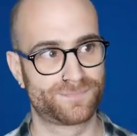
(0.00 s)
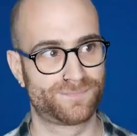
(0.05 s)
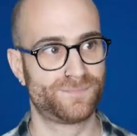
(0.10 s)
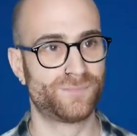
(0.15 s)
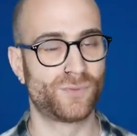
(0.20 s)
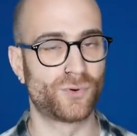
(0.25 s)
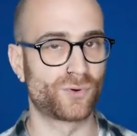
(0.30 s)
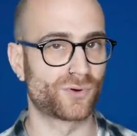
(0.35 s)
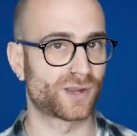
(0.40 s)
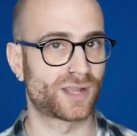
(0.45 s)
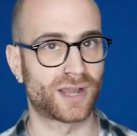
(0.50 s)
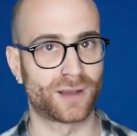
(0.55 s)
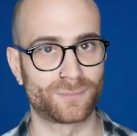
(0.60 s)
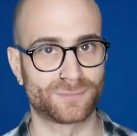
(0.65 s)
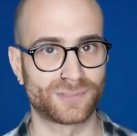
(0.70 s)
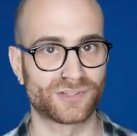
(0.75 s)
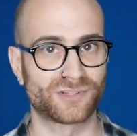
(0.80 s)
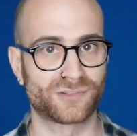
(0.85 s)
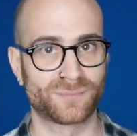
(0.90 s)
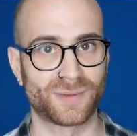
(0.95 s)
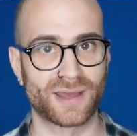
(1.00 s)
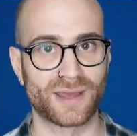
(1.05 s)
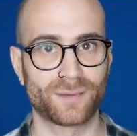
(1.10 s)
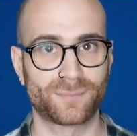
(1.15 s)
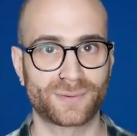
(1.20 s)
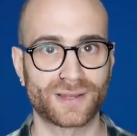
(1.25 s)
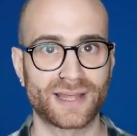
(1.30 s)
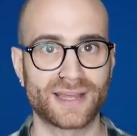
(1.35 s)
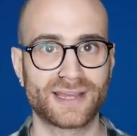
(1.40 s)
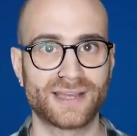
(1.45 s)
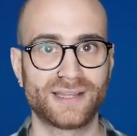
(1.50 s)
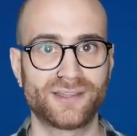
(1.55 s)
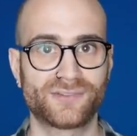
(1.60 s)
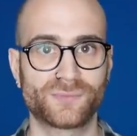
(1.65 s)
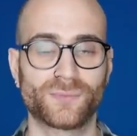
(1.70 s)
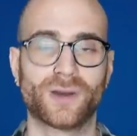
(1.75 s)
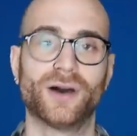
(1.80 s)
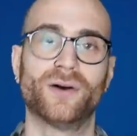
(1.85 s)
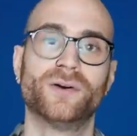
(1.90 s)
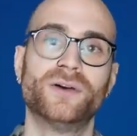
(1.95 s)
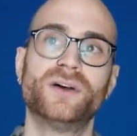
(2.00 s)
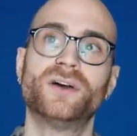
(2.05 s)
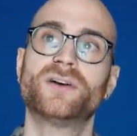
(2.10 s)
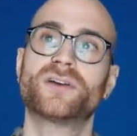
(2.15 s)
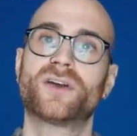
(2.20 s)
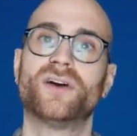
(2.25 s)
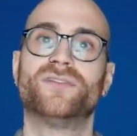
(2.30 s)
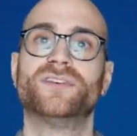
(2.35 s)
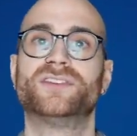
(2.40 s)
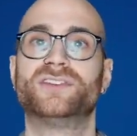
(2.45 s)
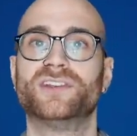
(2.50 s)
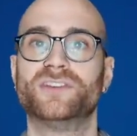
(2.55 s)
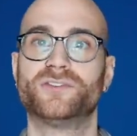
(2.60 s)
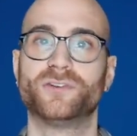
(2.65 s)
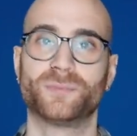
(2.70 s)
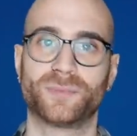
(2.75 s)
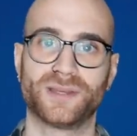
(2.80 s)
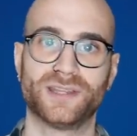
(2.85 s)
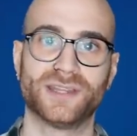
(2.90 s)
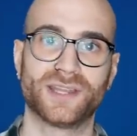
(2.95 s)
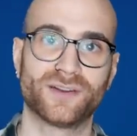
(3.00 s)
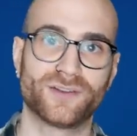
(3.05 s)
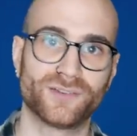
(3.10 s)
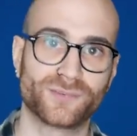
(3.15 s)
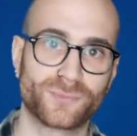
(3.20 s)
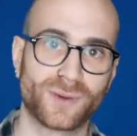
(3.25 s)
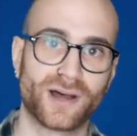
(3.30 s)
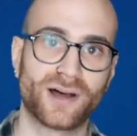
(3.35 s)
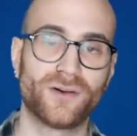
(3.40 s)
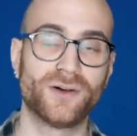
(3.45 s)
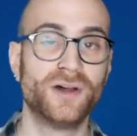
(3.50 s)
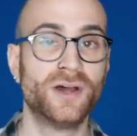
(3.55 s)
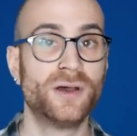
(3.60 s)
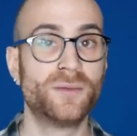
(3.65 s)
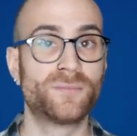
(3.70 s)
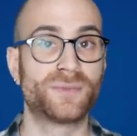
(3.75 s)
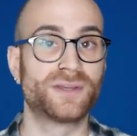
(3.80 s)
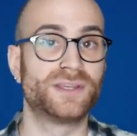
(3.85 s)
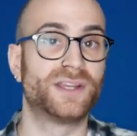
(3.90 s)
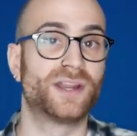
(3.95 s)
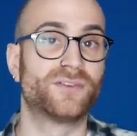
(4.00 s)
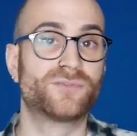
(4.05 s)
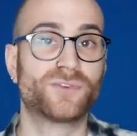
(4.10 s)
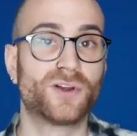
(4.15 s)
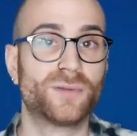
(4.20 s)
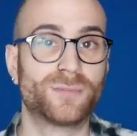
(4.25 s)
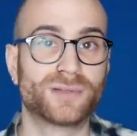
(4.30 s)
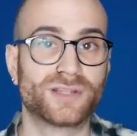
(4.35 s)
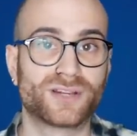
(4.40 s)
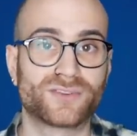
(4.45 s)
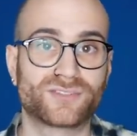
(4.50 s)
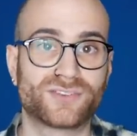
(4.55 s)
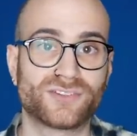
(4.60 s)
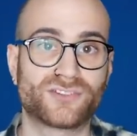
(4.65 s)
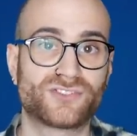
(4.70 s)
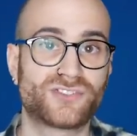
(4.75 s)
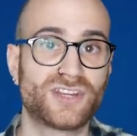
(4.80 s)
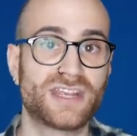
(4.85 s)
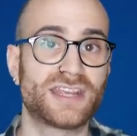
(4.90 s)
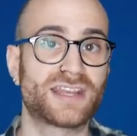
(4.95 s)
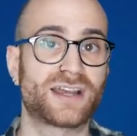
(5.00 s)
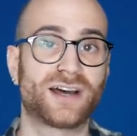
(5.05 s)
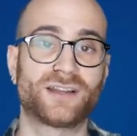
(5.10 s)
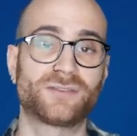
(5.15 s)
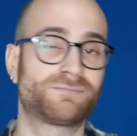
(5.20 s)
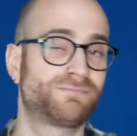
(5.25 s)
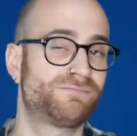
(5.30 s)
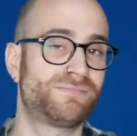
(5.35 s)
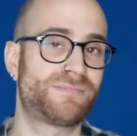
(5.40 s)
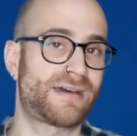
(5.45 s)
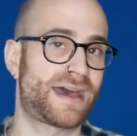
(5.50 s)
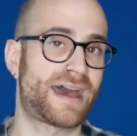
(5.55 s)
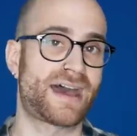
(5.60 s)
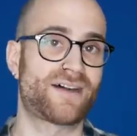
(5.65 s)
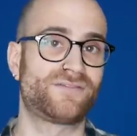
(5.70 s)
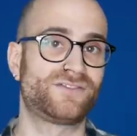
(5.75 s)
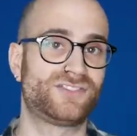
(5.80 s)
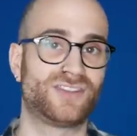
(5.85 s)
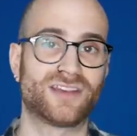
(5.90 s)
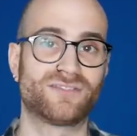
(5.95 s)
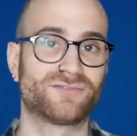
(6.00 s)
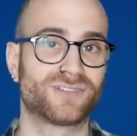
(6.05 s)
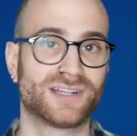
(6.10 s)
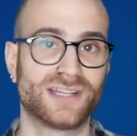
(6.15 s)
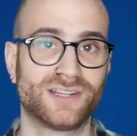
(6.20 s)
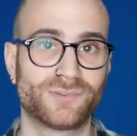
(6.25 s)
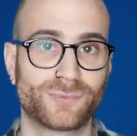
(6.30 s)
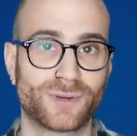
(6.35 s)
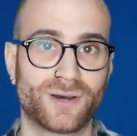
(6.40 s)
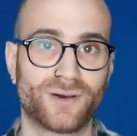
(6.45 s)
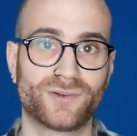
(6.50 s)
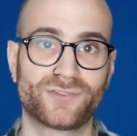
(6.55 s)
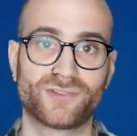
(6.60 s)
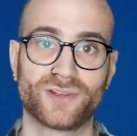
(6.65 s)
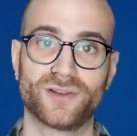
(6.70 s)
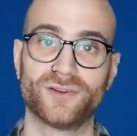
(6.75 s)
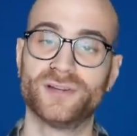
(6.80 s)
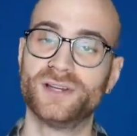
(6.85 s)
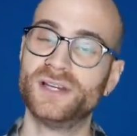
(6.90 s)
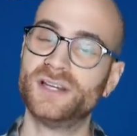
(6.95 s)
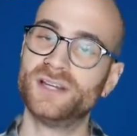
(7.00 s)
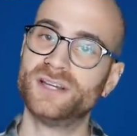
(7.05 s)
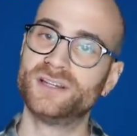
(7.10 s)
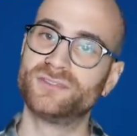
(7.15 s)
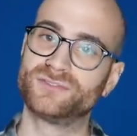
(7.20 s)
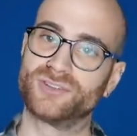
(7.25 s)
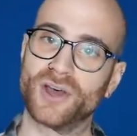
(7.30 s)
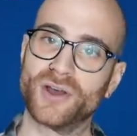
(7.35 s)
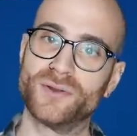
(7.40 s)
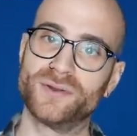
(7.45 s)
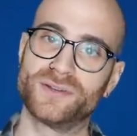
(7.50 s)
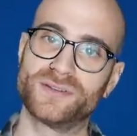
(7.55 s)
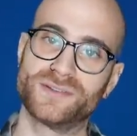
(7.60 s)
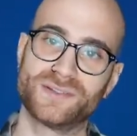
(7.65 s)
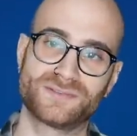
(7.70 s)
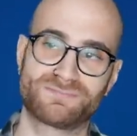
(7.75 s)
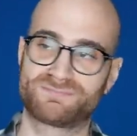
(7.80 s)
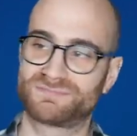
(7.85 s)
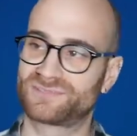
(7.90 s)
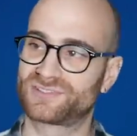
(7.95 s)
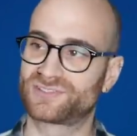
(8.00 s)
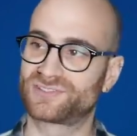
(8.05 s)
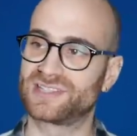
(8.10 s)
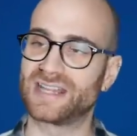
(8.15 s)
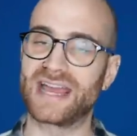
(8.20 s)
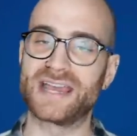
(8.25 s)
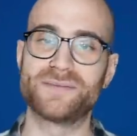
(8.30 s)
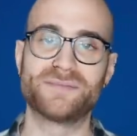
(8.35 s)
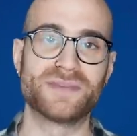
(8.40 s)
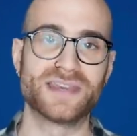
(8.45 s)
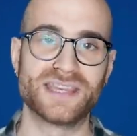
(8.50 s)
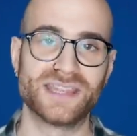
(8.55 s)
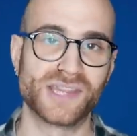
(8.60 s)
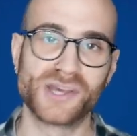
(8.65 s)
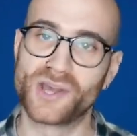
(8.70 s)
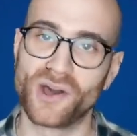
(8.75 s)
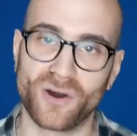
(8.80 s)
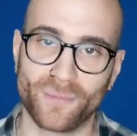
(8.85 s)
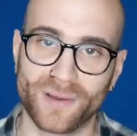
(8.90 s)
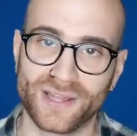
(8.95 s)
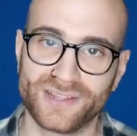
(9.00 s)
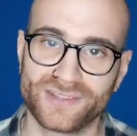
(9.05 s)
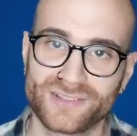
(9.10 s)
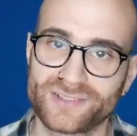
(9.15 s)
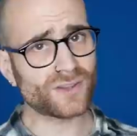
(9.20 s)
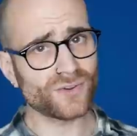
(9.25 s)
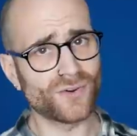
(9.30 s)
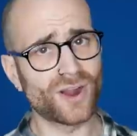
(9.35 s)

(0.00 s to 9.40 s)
more accomplished, better players. Well, Kovacic will be in there as well, but you know, Ruben Loftus-Cheek I'd have generally as well, so don't slate me in the comments.